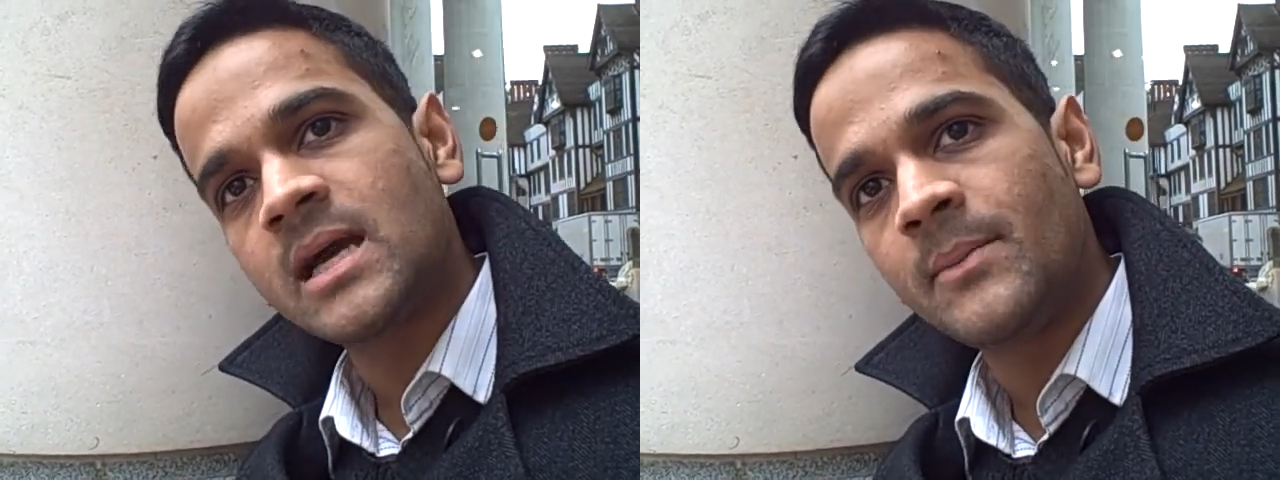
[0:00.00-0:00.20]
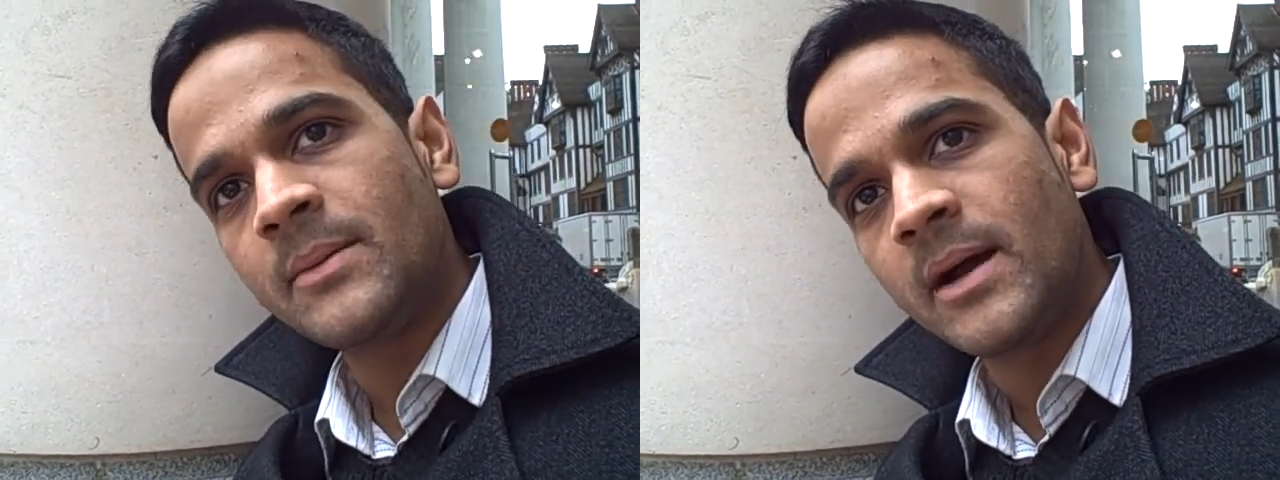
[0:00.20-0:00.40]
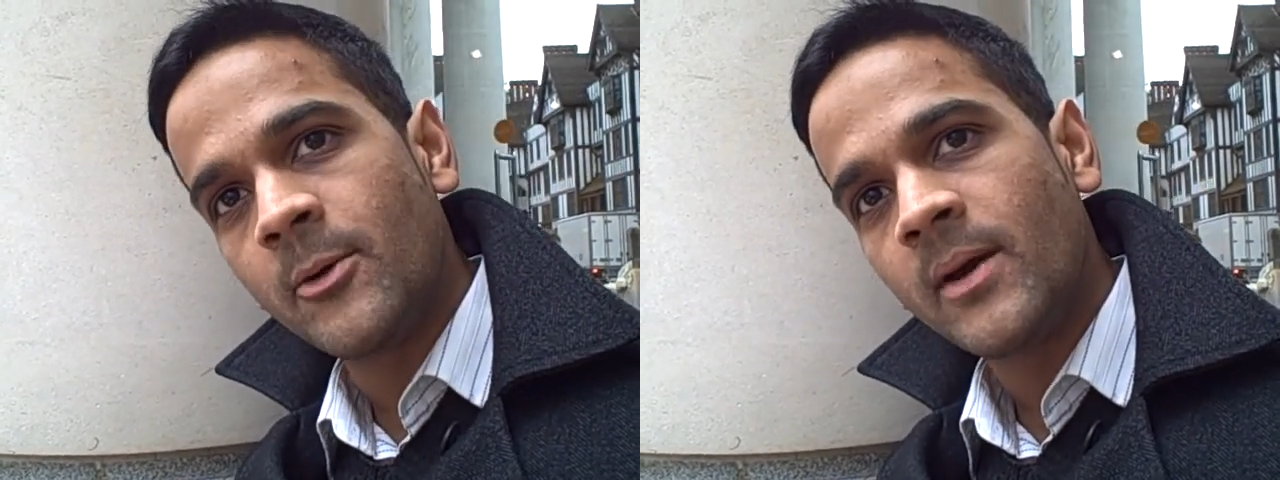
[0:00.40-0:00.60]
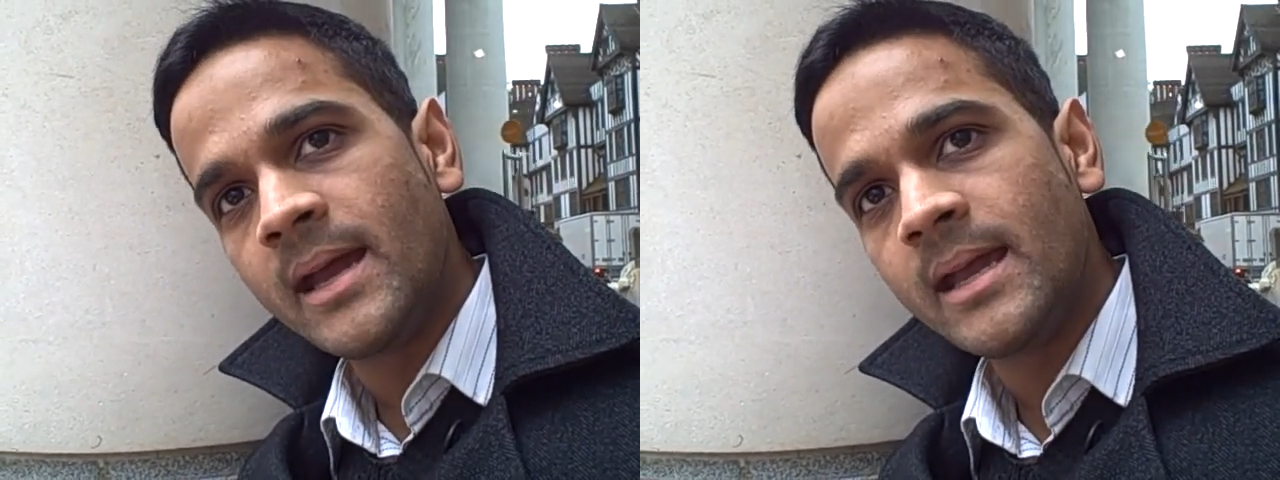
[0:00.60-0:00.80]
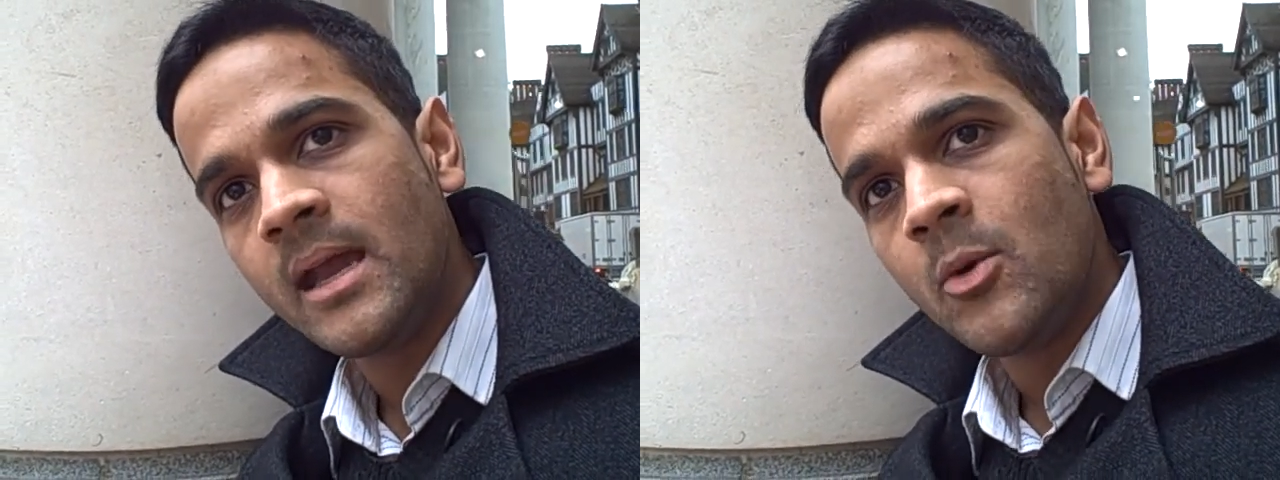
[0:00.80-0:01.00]
coming my
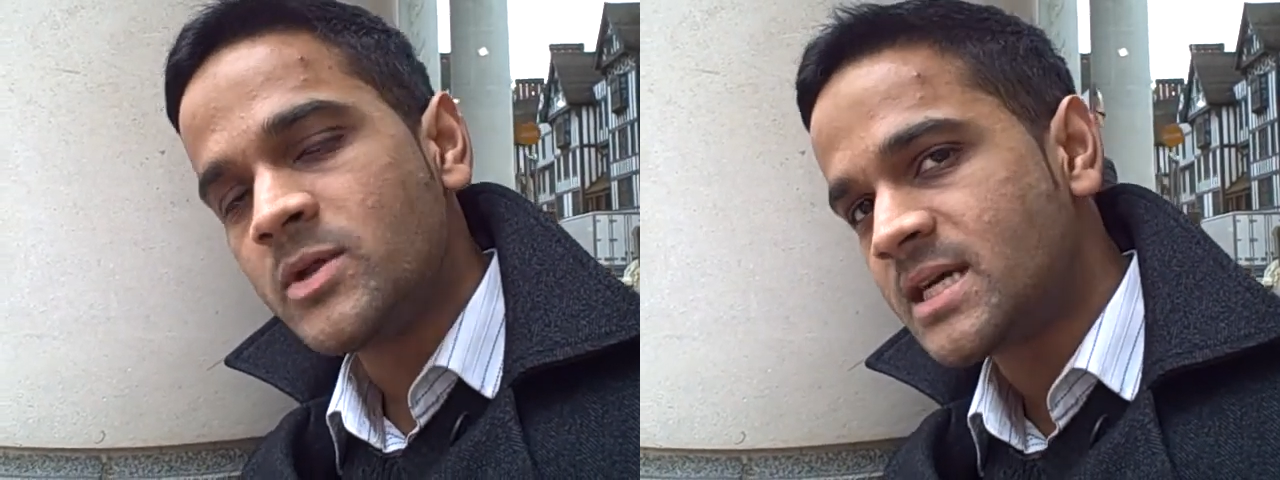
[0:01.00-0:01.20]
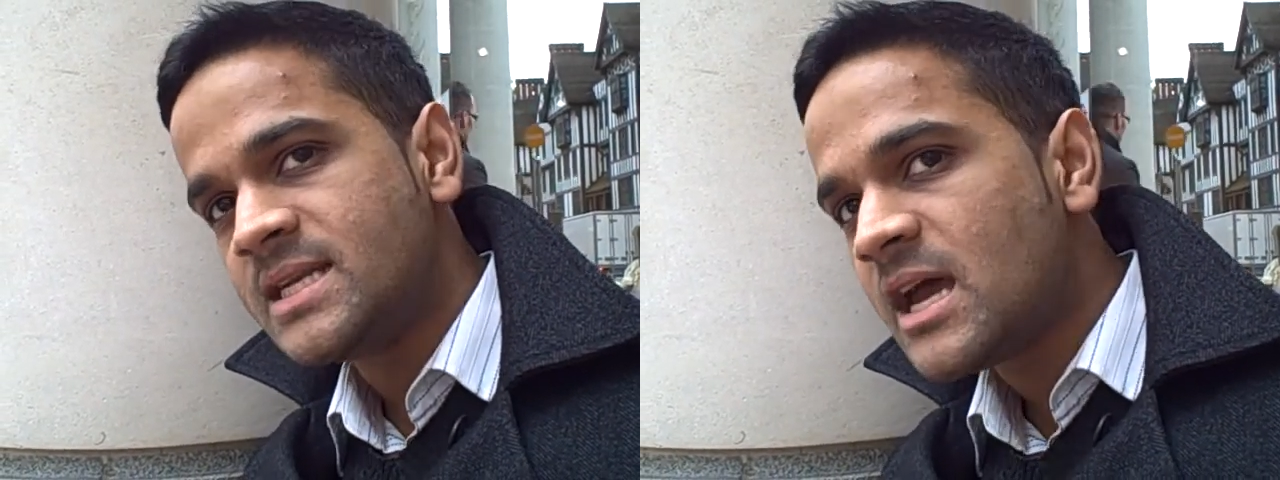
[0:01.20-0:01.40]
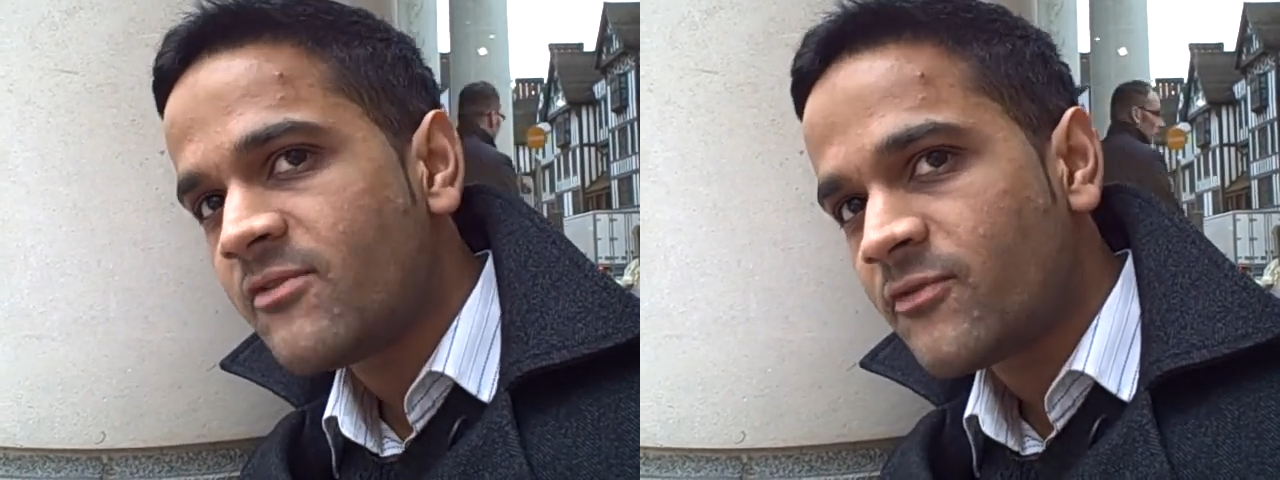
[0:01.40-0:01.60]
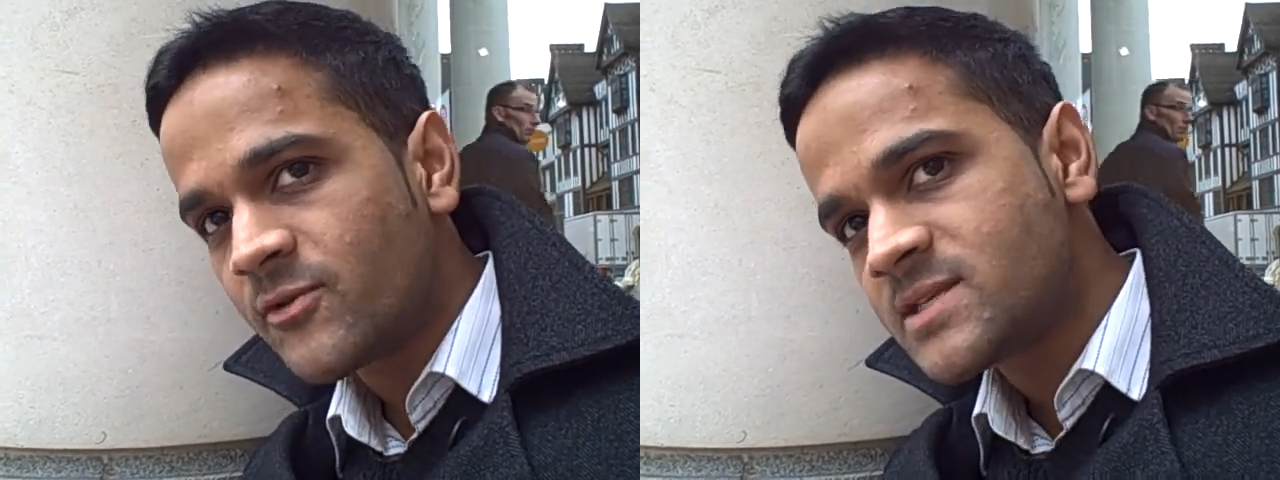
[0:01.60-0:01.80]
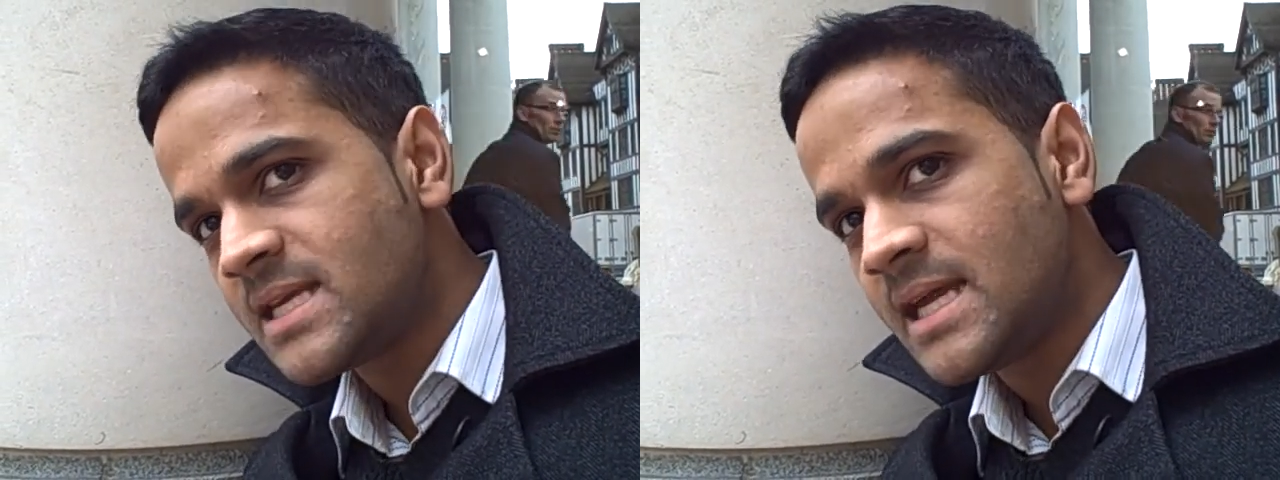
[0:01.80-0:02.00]
way which I'd never
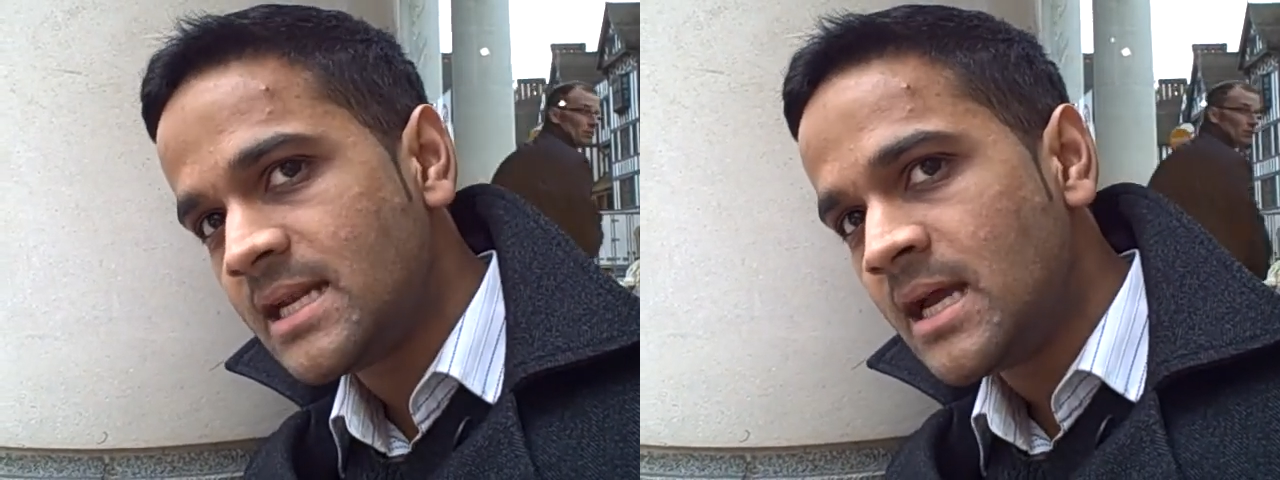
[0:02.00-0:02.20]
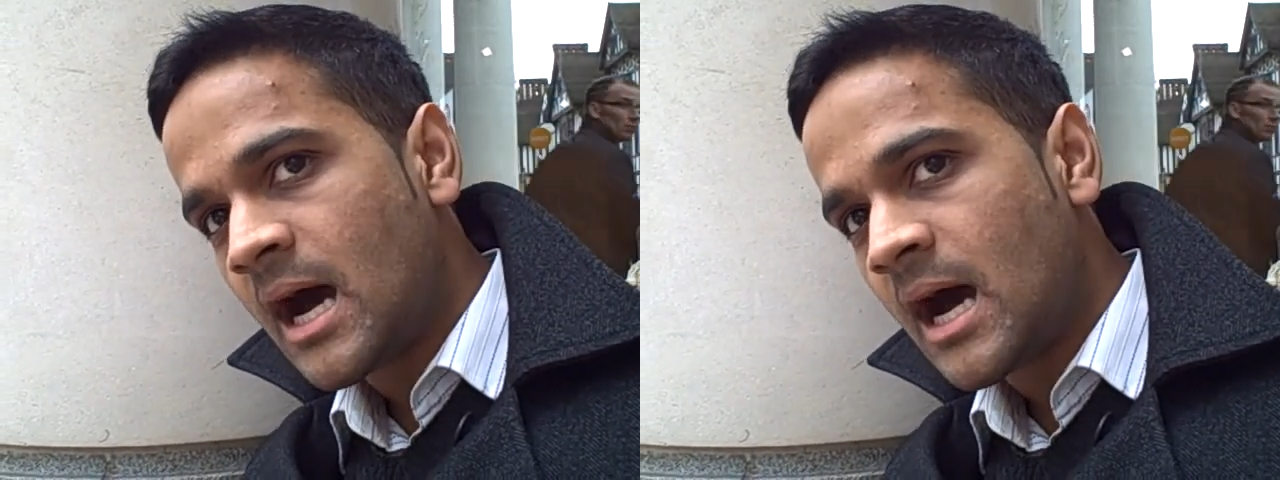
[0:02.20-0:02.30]
foreseen.